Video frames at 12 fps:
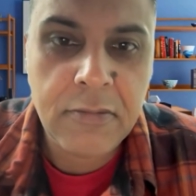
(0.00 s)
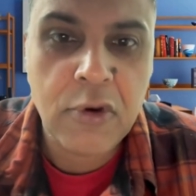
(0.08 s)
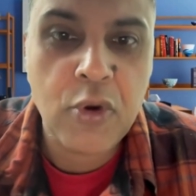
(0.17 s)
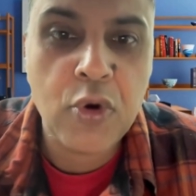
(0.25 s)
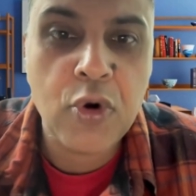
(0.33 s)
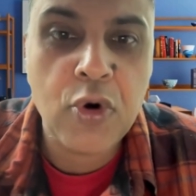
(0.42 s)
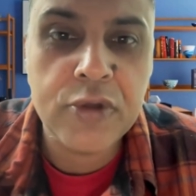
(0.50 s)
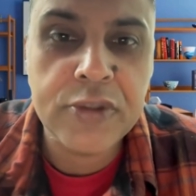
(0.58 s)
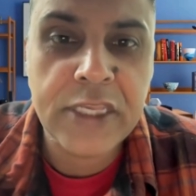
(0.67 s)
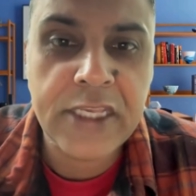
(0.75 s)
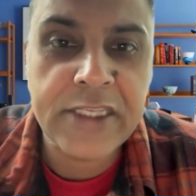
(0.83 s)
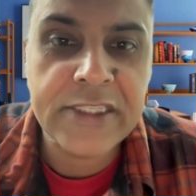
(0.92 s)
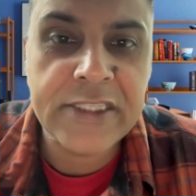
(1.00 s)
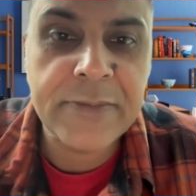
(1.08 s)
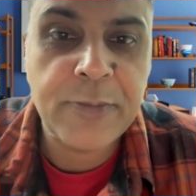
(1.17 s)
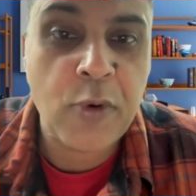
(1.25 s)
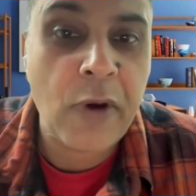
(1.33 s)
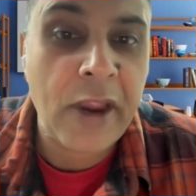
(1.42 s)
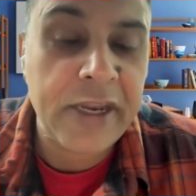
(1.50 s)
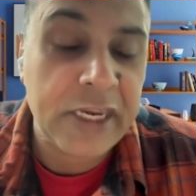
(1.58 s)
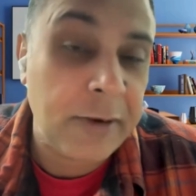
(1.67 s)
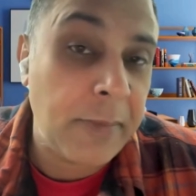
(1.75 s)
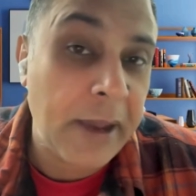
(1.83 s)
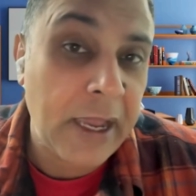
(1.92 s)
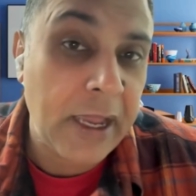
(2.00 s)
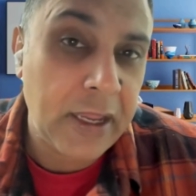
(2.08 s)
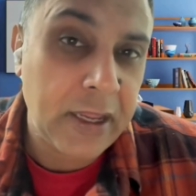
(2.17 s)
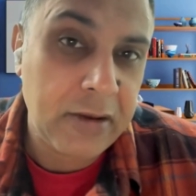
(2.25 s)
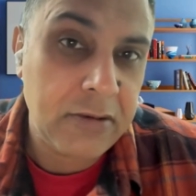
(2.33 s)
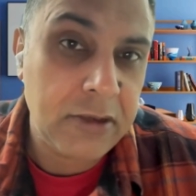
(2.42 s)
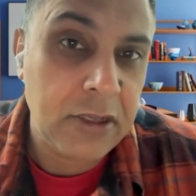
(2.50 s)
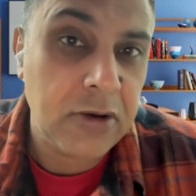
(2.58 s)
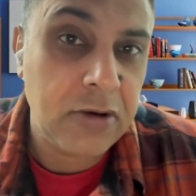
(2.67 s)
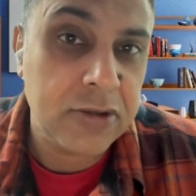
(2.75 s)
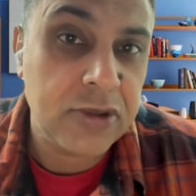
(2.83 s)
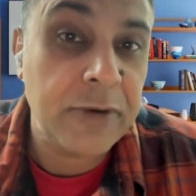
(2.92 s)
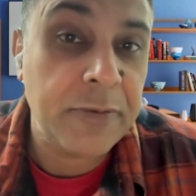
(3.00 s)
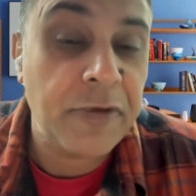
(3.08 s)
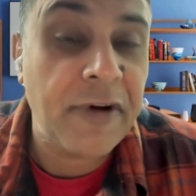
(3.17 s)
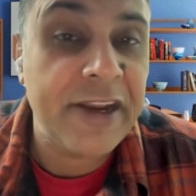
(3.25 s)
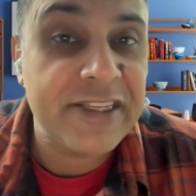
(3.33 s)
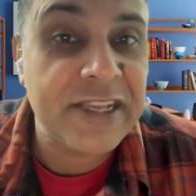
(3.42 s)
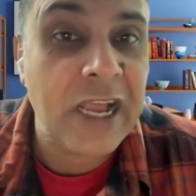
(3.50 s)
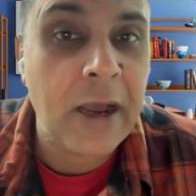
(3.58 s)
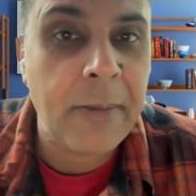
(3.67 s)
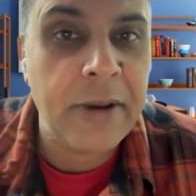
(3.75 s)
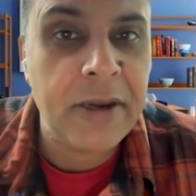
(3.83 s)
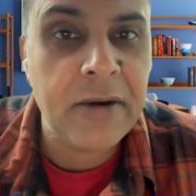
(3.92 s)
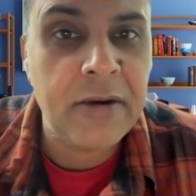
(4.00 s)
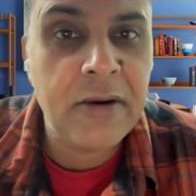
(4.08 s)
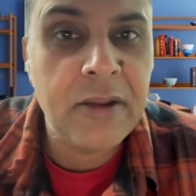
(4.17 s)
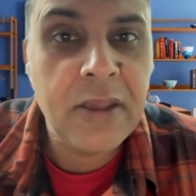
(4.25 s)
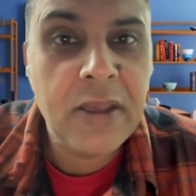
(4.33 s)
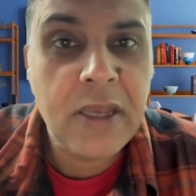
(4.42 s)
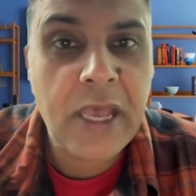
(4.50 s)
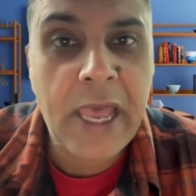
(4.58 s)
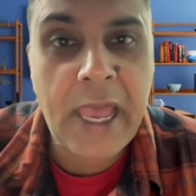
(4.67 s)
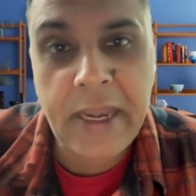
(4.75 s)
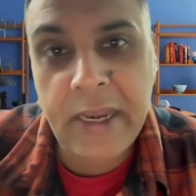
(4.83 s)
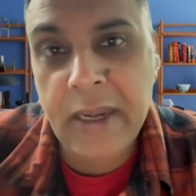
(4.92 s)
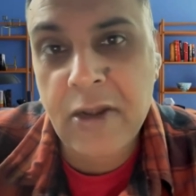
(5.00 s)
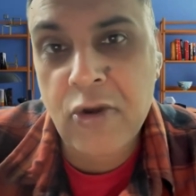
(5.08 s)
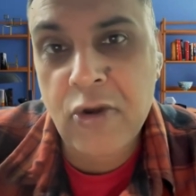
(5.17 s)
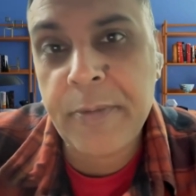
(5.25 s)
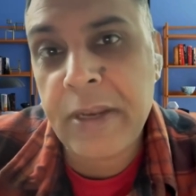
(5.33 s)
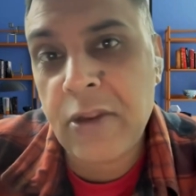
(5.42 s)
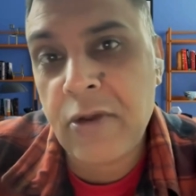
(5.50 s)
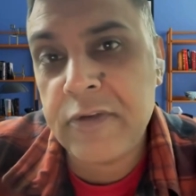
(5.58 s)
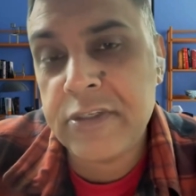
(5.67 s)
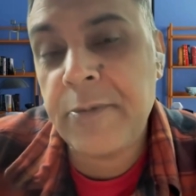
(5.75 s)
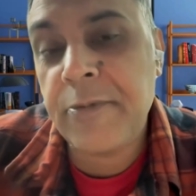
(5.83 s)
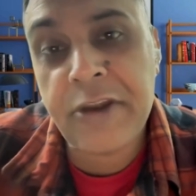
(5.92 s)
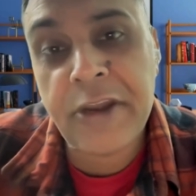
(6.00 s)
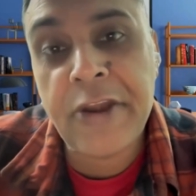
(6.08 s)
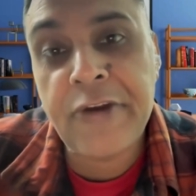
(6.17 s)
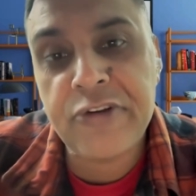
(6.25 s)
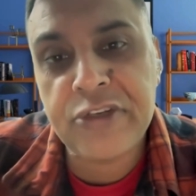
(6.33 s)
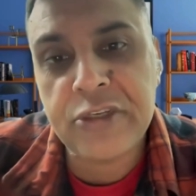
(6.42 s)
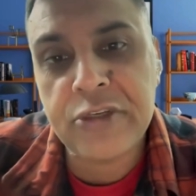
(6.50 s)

Glucose is provided by, so it provides carbon and glutamine obviously provide nitrogen.